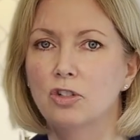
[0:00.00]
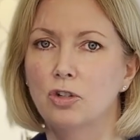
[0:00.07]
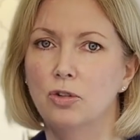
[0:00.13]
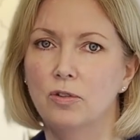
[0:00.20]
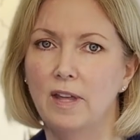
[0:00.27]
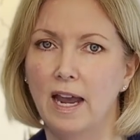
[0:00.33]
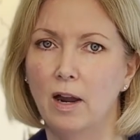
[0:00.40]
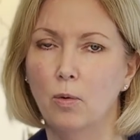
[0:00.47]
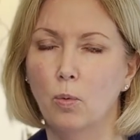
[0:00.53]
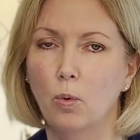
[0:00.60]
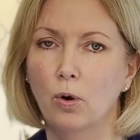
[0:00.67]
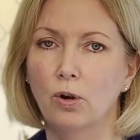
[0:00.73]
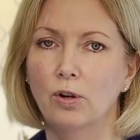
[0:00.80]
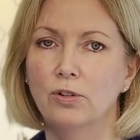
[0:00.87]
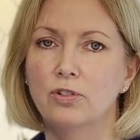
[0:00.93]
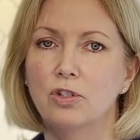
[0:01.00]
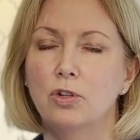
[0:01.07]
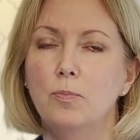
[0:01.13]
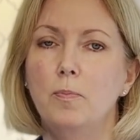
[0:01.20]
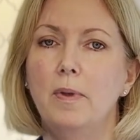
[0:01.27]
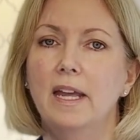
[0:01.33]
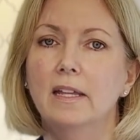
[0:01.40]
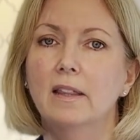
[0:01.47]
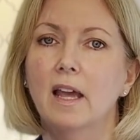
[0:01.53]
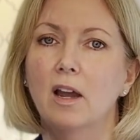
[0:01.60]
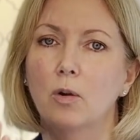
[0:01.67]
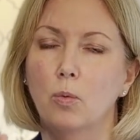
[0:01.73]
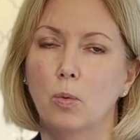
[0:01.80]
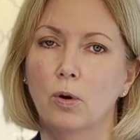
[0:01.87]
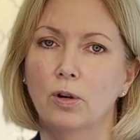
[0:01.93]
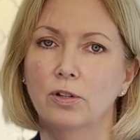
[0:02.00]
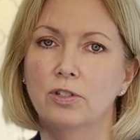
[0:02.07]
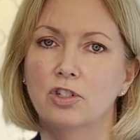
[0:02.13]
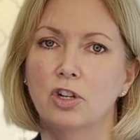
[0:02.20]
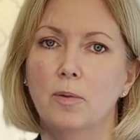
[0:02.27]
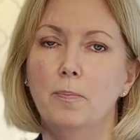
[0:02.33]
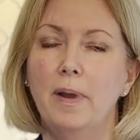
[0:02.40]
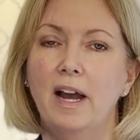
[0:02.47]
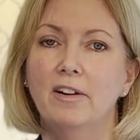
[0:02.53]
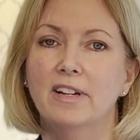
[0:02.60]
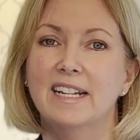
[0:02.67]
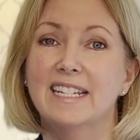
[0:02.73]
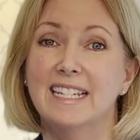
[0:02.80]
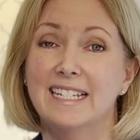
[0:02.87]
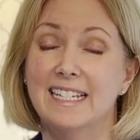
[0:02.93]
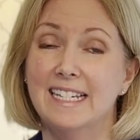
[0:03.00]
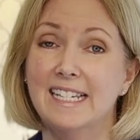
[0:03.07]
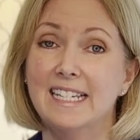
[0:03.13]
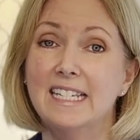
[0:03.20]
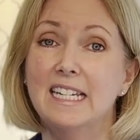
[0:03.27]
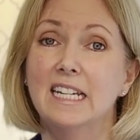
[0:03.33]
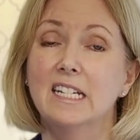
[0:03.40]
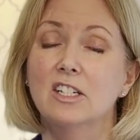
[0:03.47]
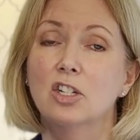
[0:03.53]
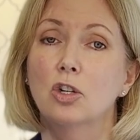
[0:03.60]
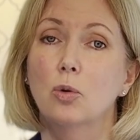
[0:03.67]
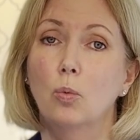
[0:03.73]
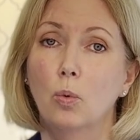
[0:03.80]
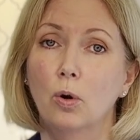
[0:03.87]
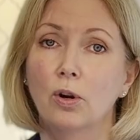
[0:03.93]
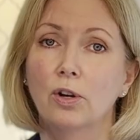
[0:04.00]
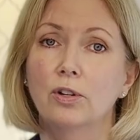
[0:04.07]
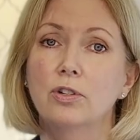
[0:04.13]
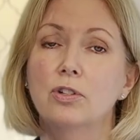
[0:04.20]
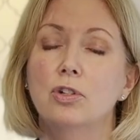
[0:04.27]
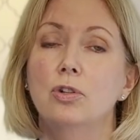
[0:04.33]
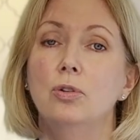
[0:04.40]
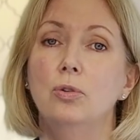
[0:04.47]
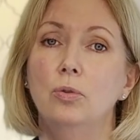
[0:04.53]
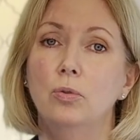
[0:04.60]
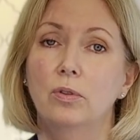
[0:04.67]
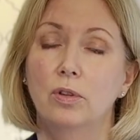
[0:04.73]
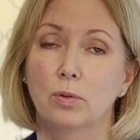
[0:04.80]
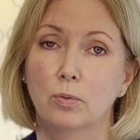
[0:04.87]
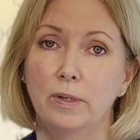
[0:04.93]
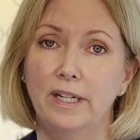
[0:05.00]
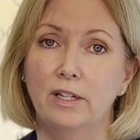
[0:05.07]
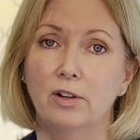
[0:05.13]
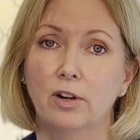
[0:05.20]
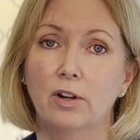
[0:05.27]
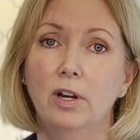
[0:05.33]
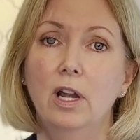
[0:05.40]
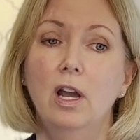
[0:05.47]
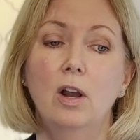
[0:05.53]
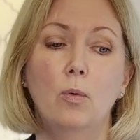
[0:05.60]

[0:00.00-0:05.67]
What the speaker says: to that word to make that word jump out as a distinct word to the reader.